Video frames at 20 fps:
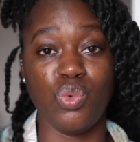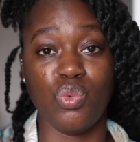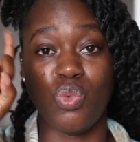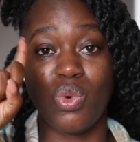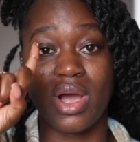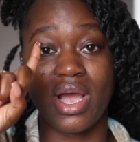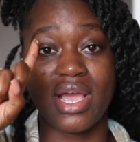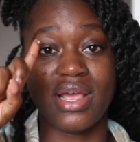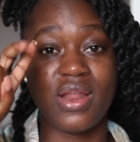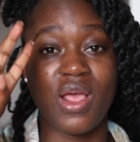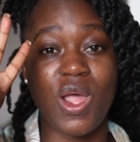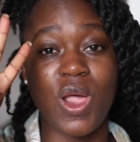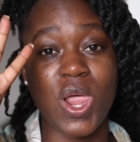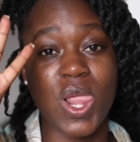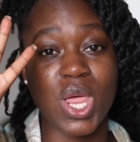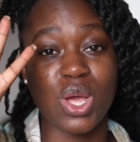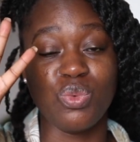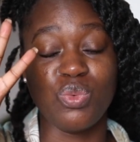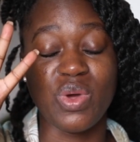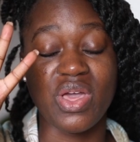one
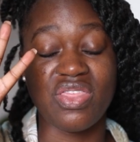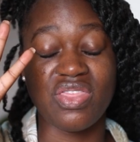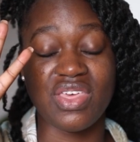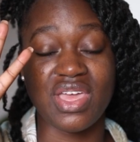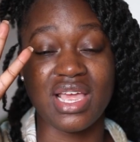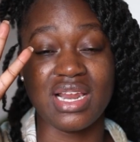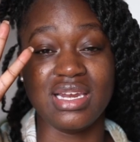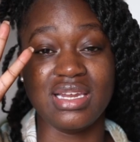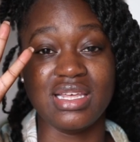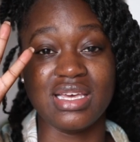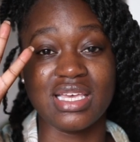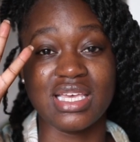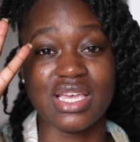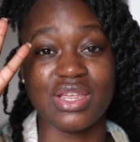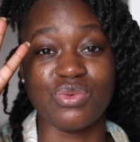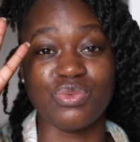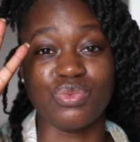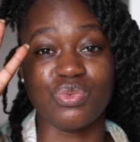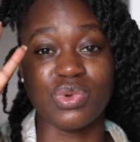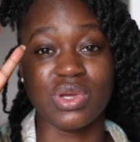with it
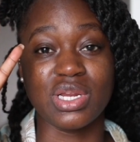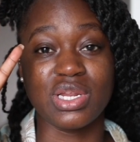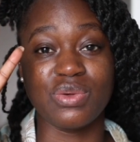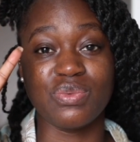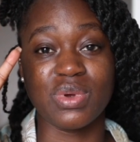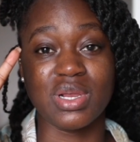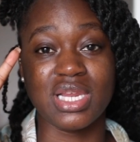looking really,